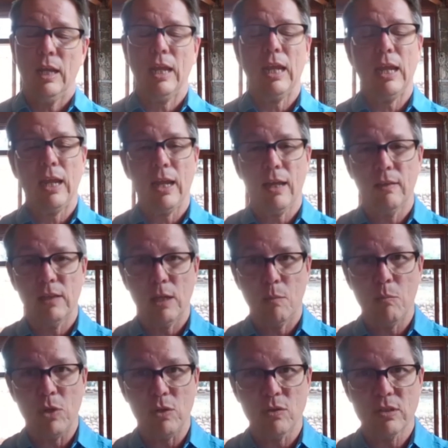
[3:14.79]
And the
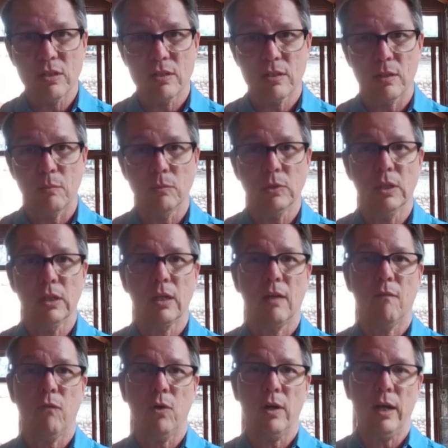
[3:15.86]
immune system, looking
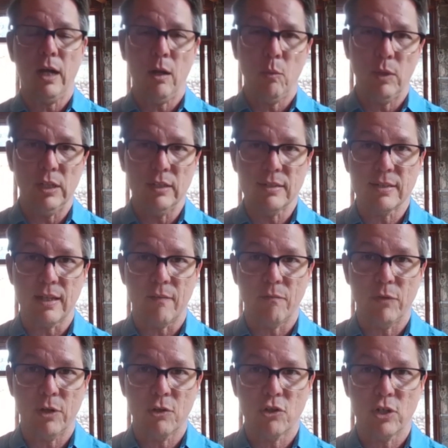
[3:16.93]
for how well is that
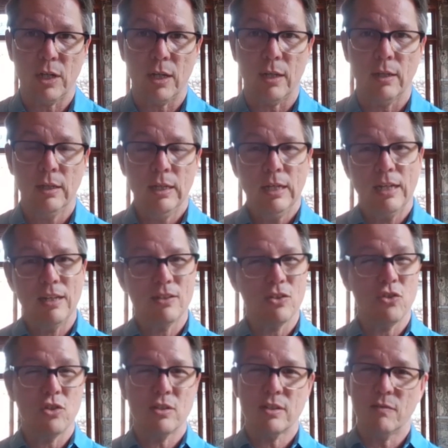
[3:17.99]
functioning? Is it
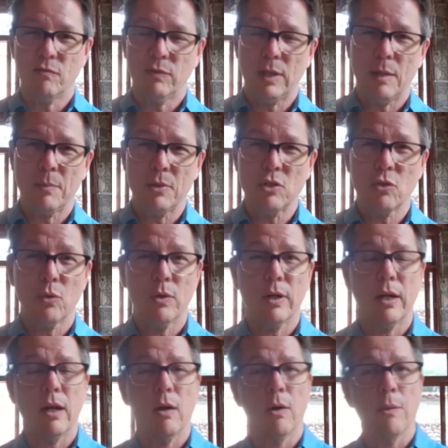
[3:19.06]
just
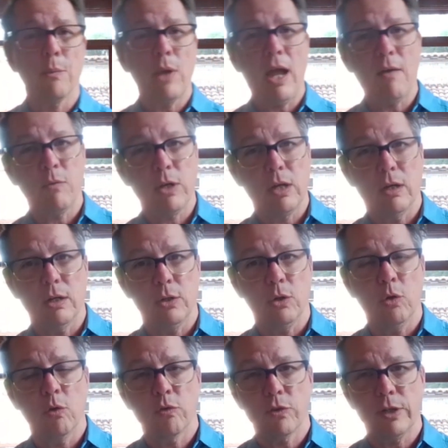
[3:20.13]
inflammatory, or have we gone
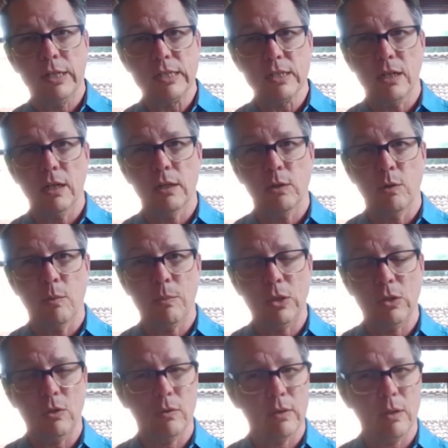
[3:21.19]
over into
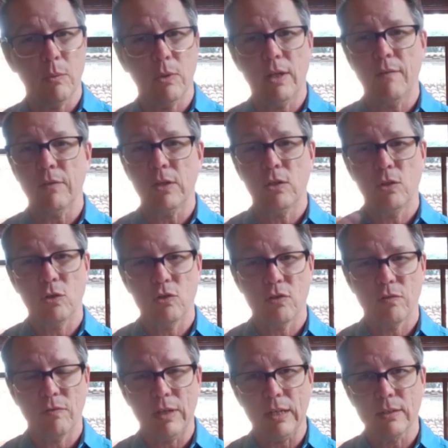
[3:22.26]
autoimmune? That will have a huge
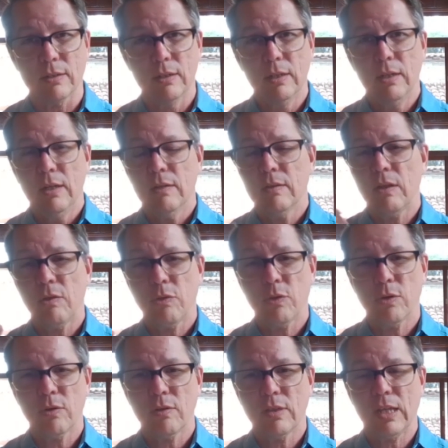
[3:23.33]
effect. The
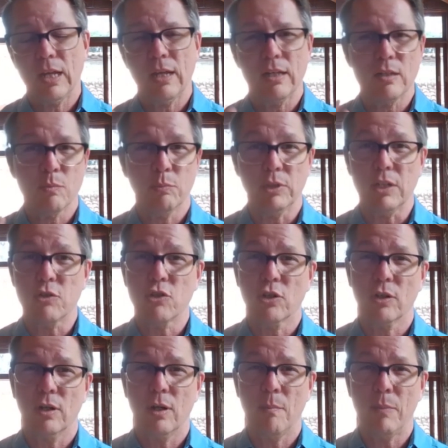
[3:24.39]
third thing is blood
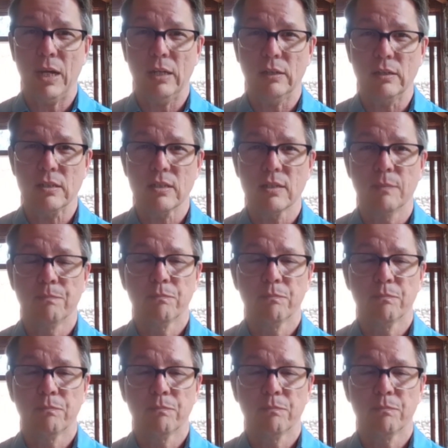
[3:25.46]
sugar imbalance.